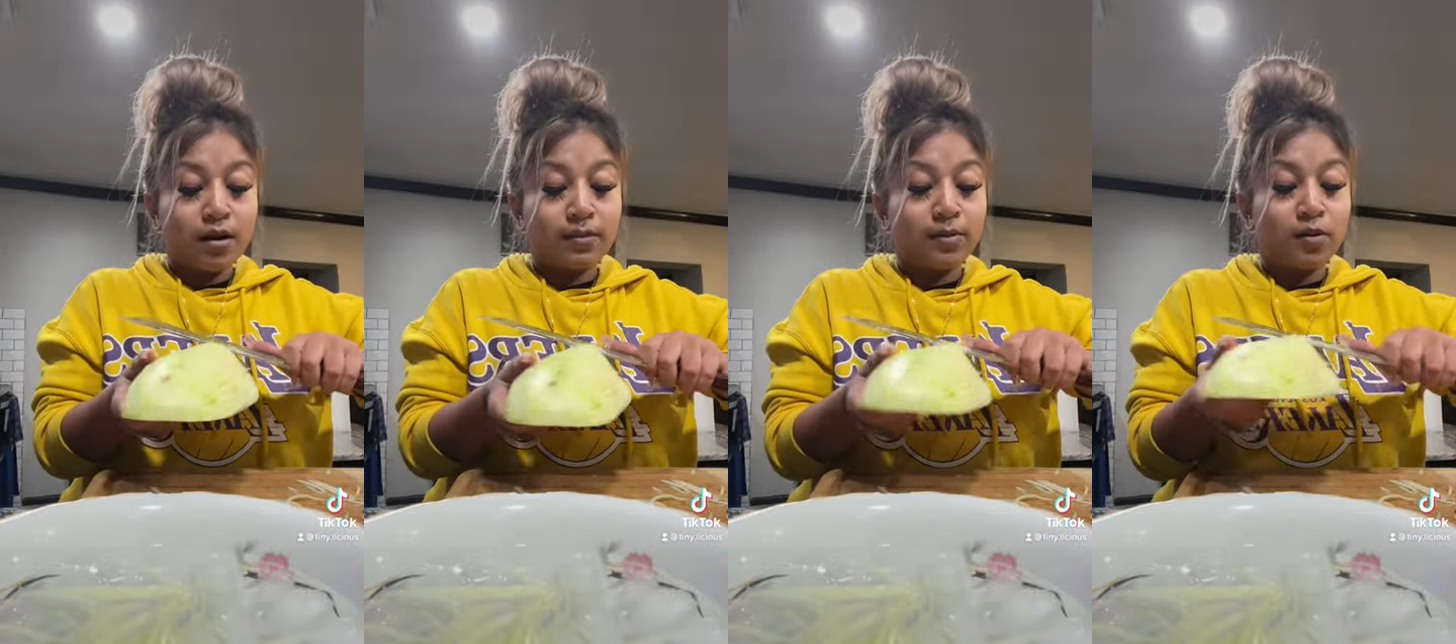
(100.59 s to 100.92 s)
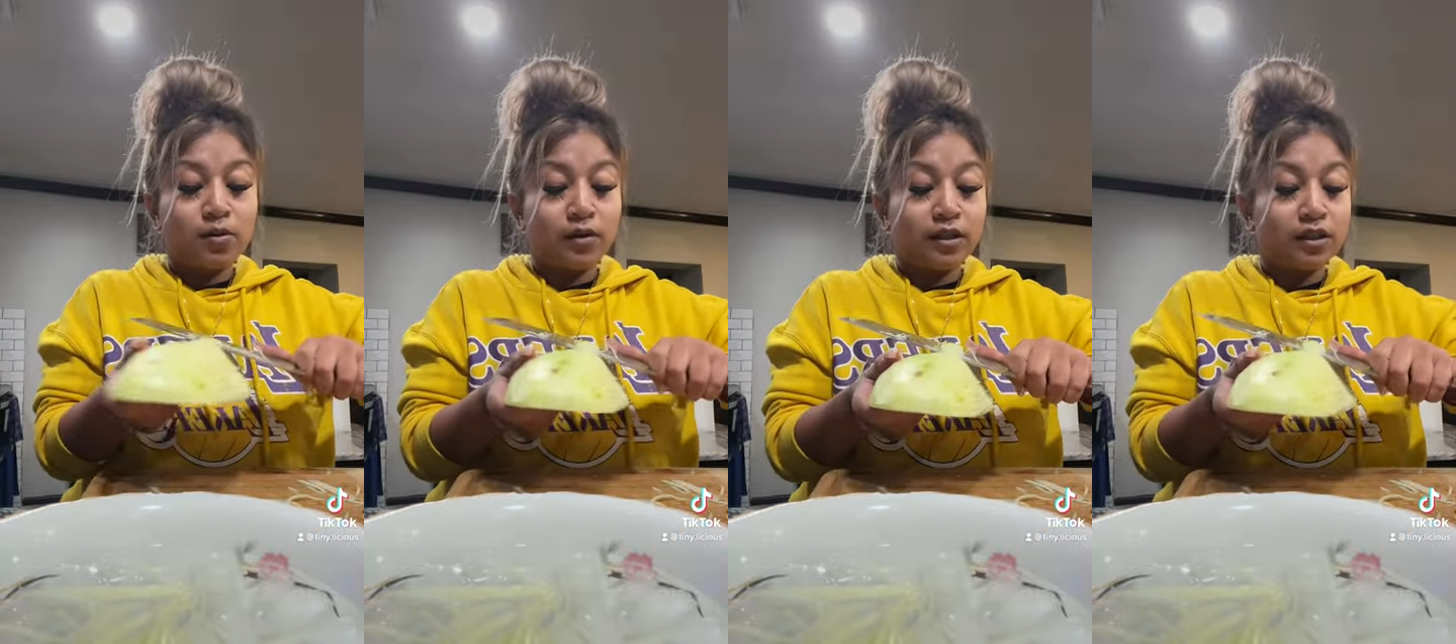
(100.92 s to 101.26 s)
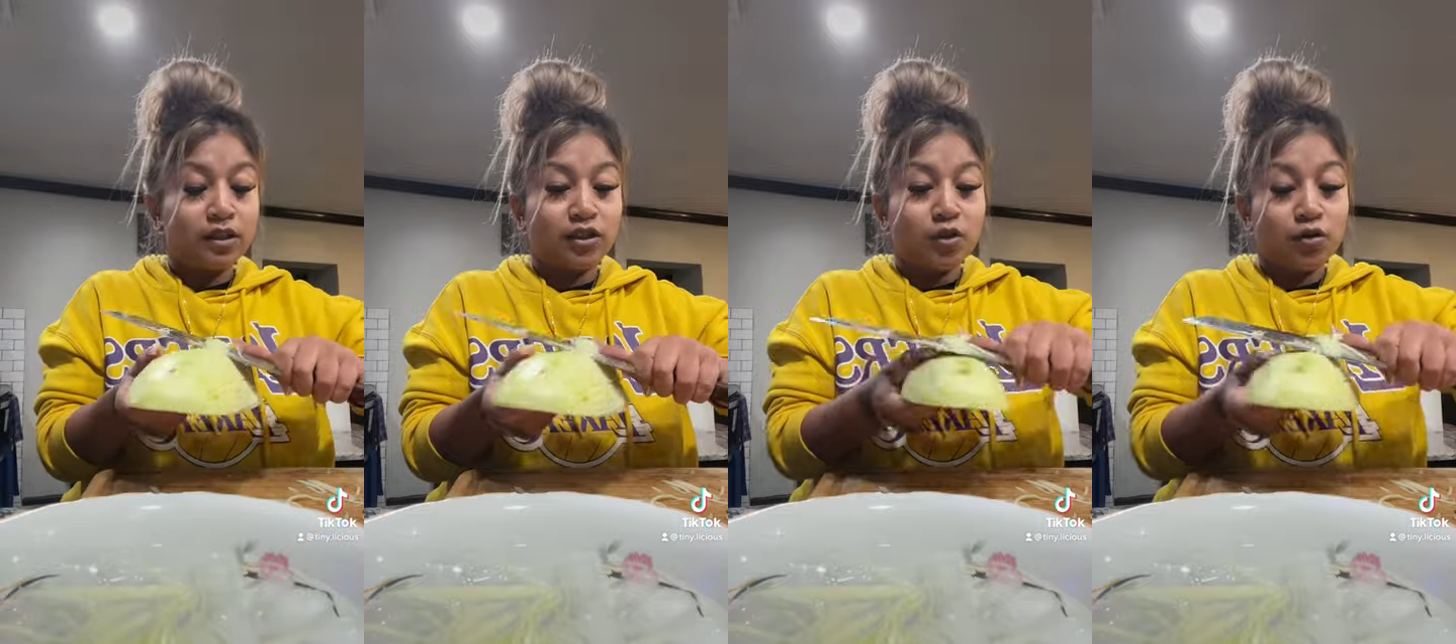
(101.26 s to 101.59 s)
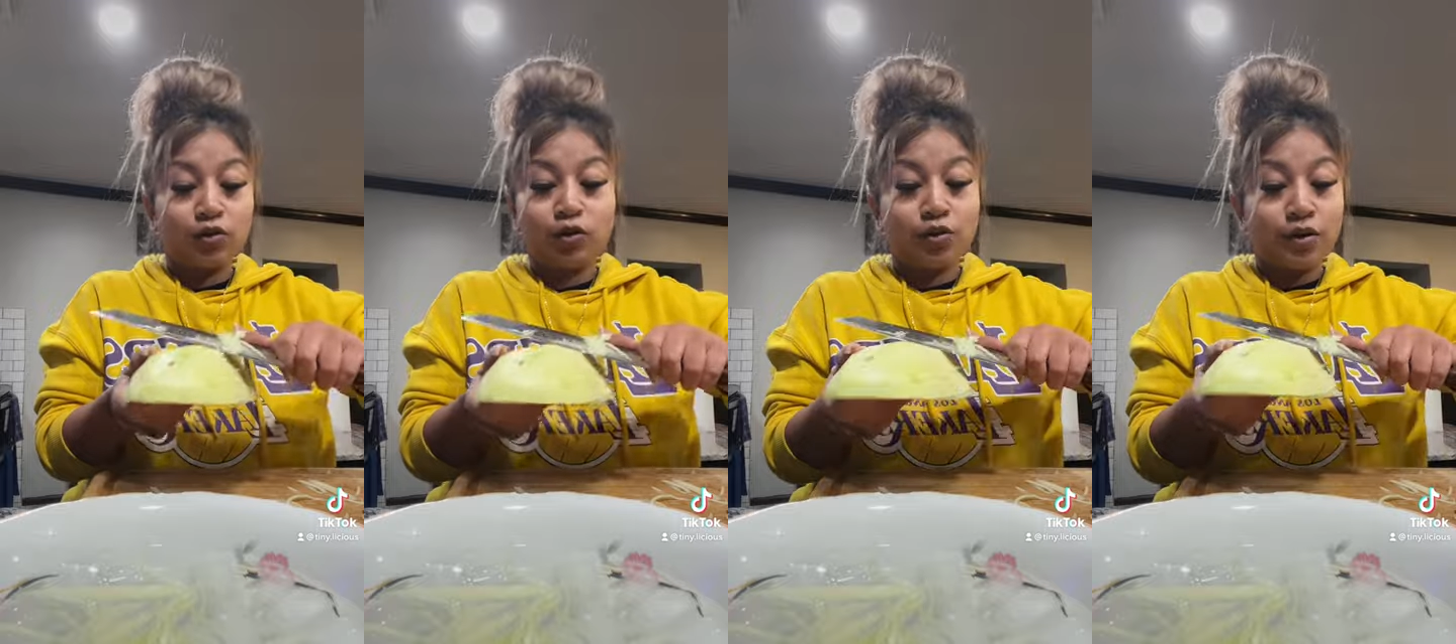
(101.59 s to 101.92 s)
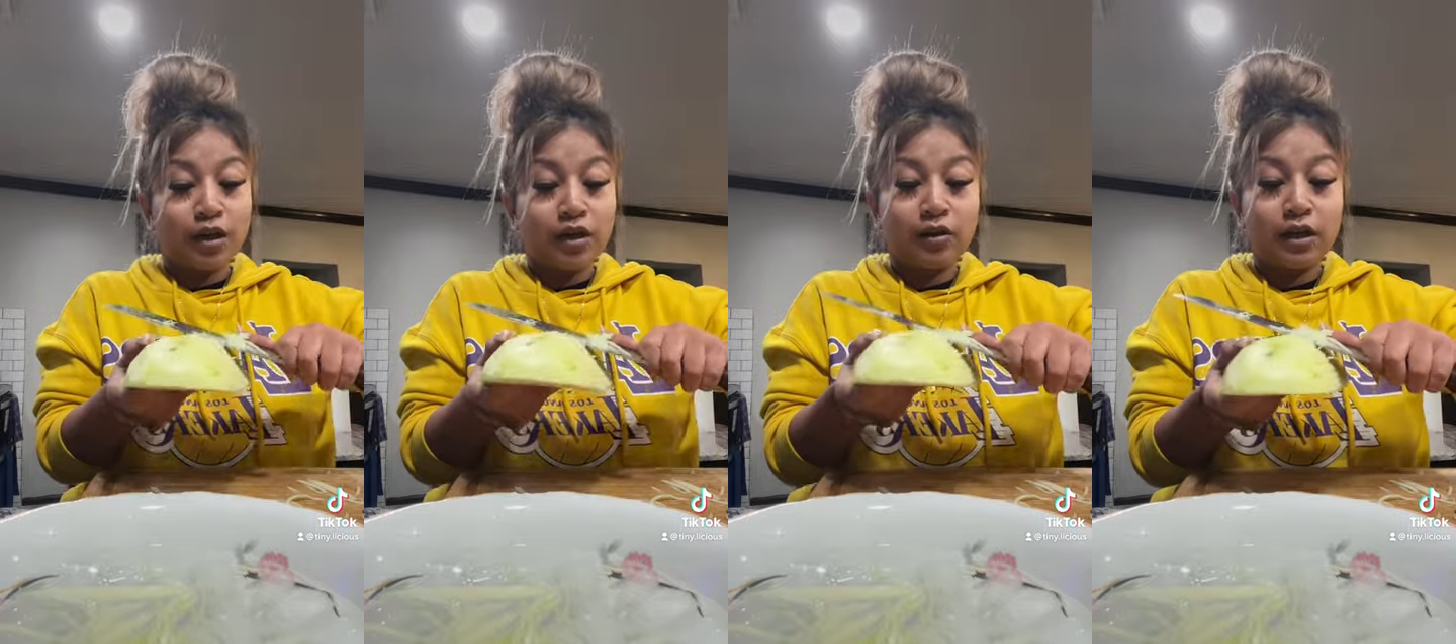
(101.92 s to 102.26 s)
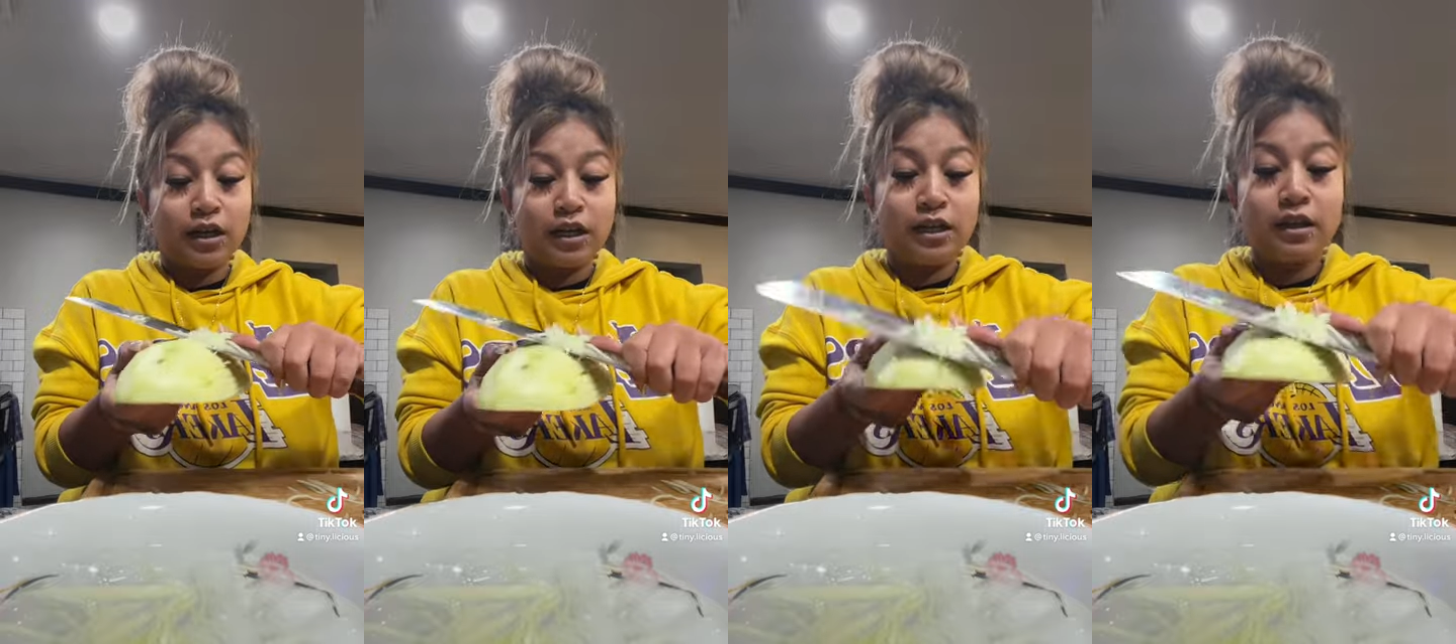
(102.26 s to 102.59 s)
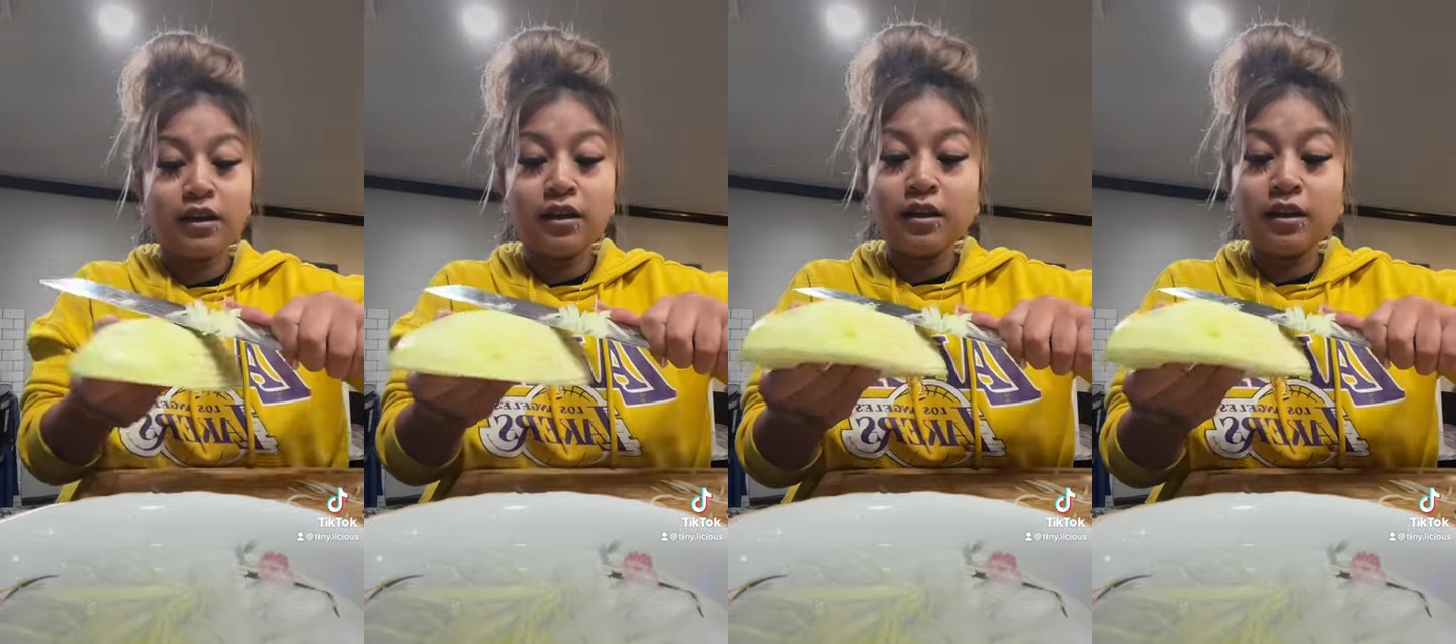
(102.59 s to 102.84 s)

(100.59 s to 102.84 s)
comfortable with this, don't do it, okay?